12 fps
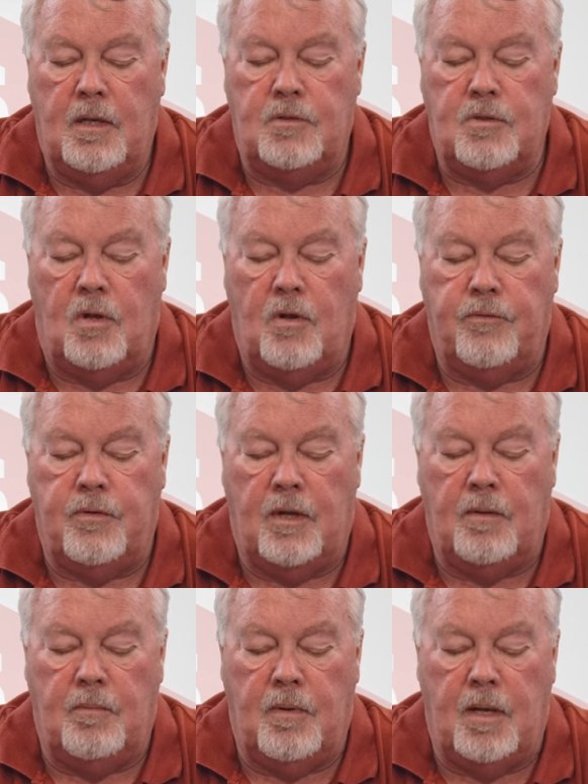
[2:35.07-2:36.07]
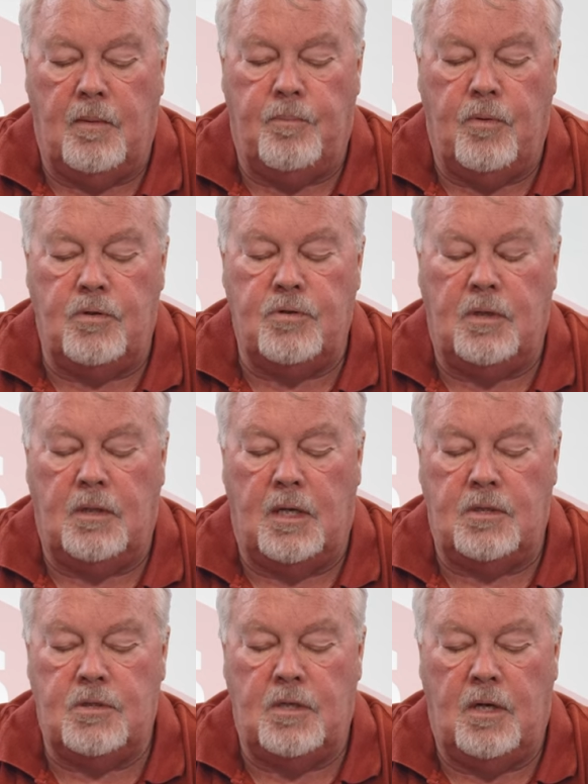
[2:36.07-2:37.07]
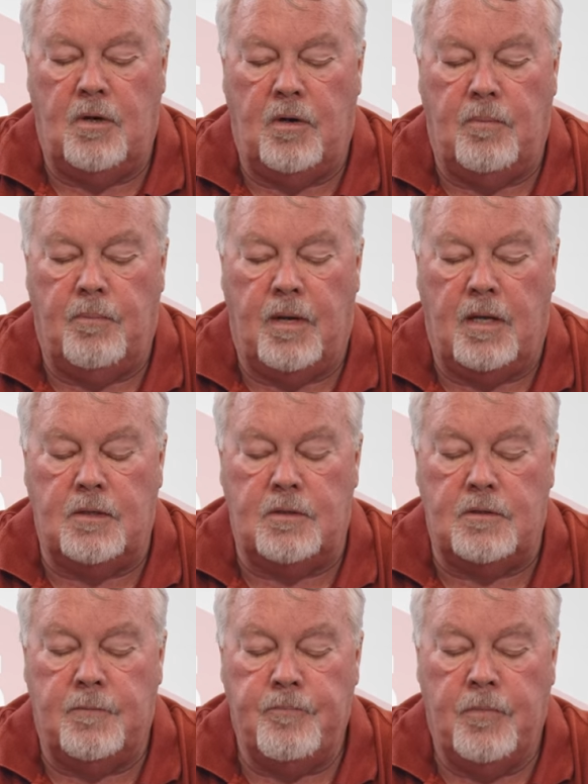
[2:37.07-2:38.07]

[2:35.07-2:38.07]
It's all done by pushing exterior buttons.